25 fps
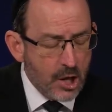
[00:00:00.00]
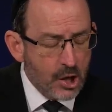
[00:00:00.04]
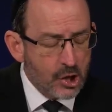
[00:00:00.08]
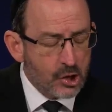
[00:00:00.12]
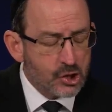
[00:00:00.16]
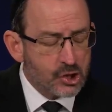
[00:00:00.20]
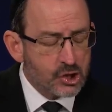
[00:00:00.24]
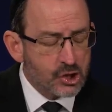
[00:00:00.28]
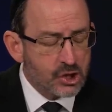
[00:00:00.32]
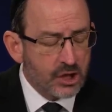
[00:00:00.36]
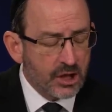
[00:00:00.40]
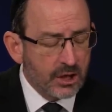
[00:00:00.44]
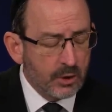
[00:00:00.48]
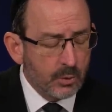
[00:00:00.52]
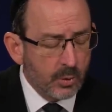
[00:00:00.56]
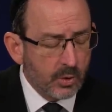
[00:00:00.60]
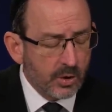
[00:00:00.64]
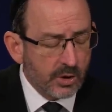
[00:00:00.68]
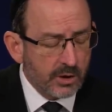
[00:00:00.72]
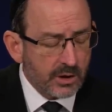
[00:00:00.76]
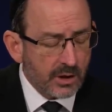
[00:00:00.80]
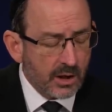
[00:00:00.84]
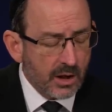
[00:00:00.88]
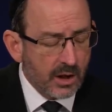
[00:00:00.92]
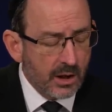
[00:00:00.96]
she
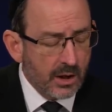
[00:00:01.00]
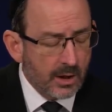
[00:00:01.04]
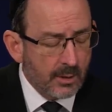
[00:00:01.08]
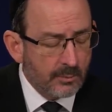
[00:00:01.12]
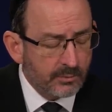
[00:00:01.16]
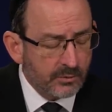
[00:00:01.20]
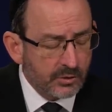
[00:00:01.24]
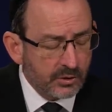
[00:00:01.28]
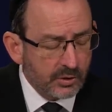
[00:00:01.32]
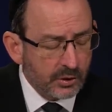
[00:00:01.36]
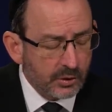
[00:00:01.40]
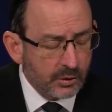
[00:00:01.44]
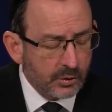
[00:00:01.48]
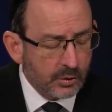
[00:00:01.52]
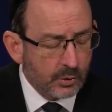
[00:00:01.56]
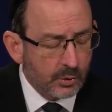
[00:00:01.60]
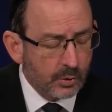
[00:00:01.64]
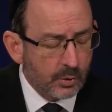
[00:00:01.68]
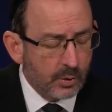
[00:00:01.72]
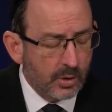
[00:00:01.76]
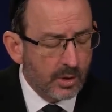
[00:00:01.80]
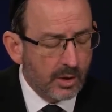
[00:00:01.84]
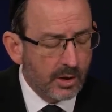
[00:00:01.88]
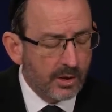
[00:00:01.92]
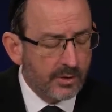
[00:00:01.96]
will come
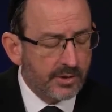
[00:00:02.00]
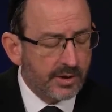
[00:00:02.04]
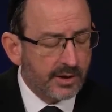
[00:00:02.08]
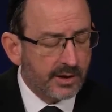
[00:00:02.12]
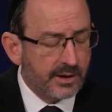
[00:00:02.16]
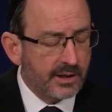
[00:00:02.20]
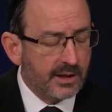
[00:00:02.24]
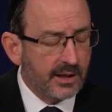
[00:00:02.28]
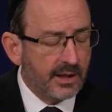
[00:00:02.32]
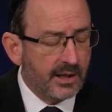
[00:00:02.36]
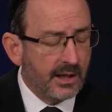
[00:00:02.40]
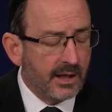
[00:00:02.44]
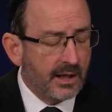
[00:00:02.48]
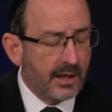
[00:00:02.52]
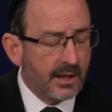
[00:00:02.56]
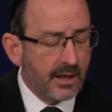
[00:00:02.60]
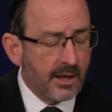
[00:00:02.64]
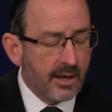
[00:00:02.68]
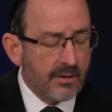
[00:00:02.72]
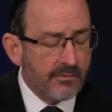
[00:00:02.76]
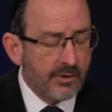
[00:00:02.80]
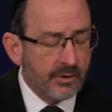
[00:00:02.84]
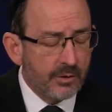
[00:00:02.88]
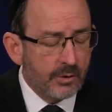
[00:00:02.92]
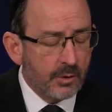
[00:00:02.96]
to the king
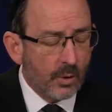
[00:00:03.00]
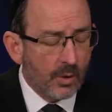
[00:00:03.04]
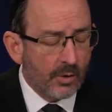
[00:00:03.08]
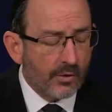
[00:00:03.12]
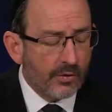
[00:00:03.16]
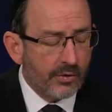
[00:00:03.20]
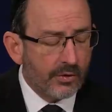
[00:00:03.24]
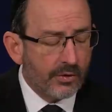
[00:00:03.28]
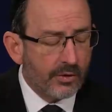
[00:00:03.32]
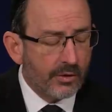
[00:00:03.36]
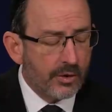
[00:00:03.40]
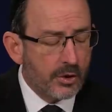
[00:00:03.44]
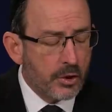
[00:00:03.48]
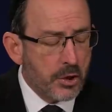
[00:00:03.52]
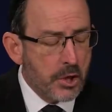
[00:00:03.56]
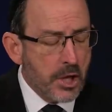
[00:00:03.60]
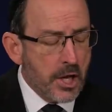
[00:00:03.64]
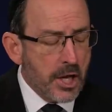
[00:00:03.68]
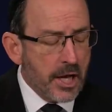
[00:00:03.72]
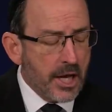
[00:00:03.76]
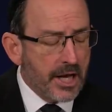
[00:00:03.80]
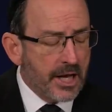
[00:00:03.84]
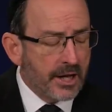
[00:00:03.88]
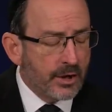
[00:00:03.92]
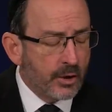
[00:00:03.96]
of the north
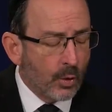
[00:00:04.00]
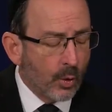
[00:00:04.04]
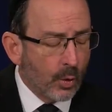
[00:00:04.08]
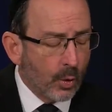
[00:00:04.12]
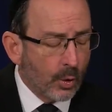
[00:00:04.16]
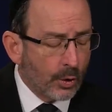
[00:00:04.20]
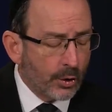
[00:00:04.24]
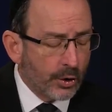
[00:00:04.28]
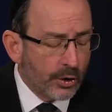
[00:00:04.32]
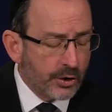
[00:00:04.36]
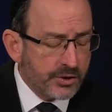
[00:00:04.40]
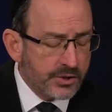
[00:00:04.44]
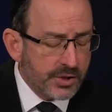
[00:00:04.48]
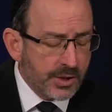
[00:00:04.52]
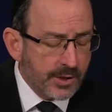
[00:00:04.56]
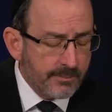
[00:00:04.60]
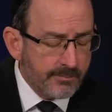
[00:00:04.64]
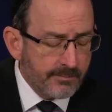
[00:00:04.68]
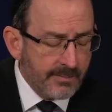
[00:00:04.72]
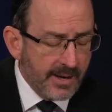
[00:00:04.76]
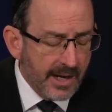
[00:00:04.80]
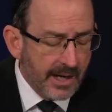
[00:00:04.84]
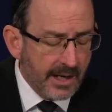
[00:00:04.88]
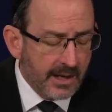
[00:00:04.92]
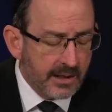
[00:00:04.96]
in order to
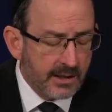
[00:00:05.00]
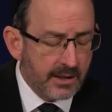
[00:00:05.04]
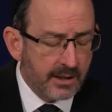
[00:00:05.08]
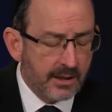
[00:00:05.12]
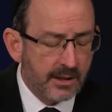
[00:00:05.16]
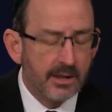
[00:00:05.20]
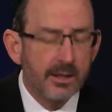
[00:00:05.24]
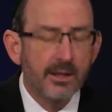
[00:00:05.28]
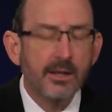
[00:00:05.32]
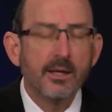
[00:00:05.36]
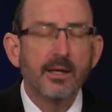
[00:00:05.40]
make